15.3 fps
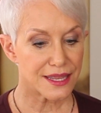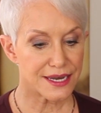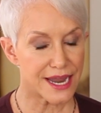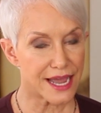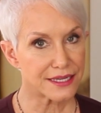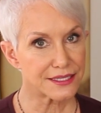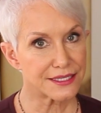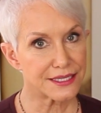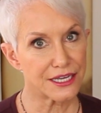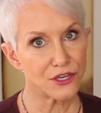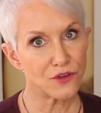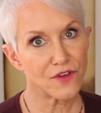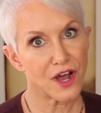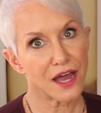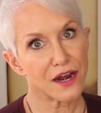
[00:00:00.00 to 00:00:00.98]
Next
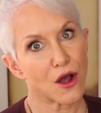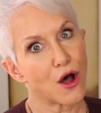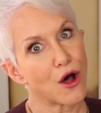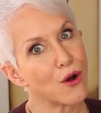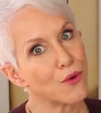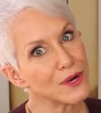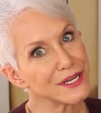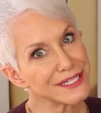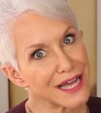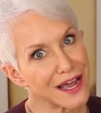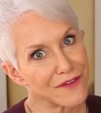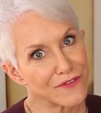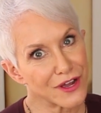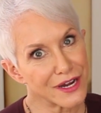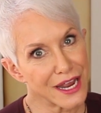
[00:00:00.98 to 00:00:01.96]
thing you've got to always
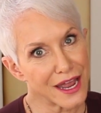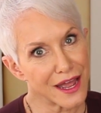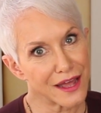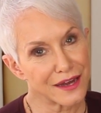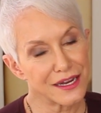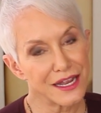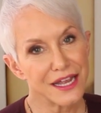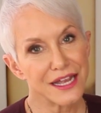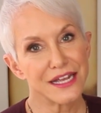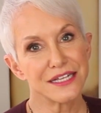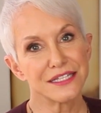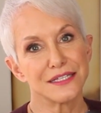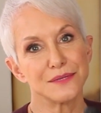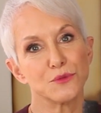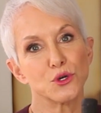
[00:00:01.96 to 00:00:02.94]
have on hand
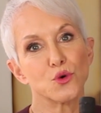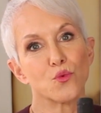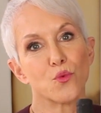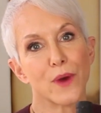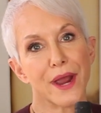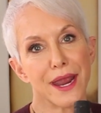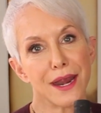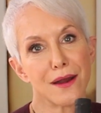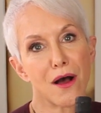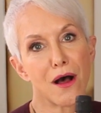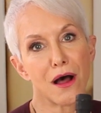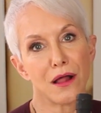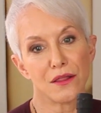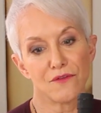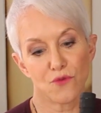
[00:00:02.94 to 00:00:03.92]
is some great
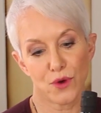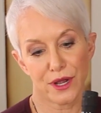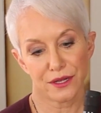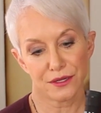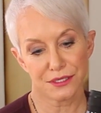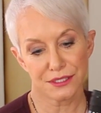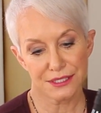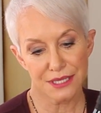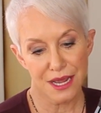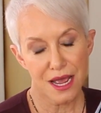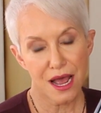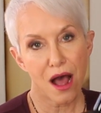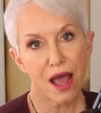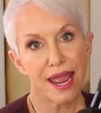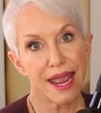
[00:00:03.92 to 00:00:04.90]
olive oils.
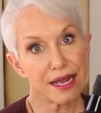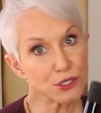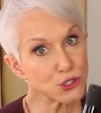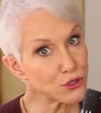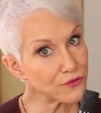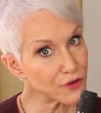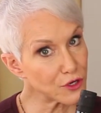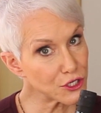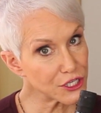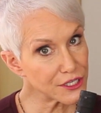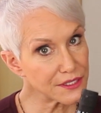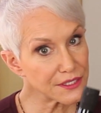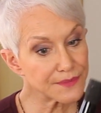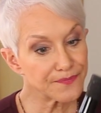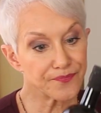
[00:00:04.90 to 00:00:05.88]
Extra
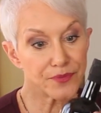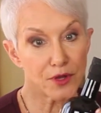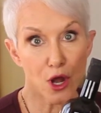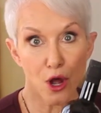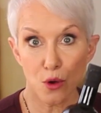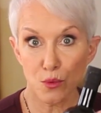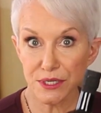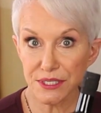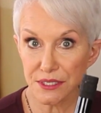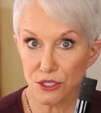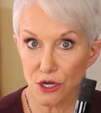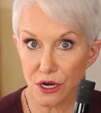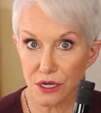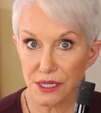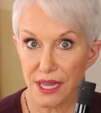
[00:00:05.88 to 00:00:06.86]
virgins, always in
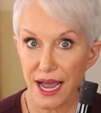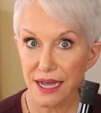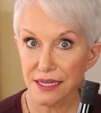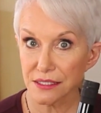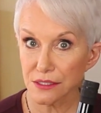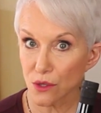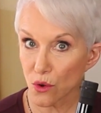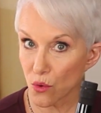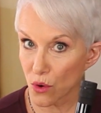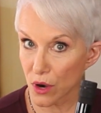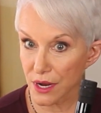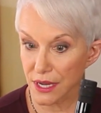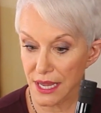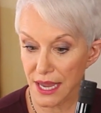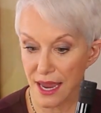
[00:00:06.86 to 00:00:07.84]
dark glass
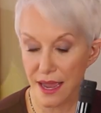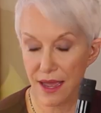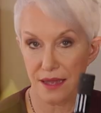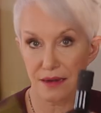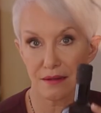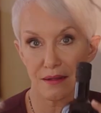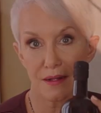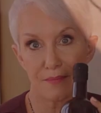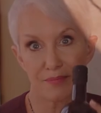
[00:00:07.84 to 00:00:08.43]
or a can.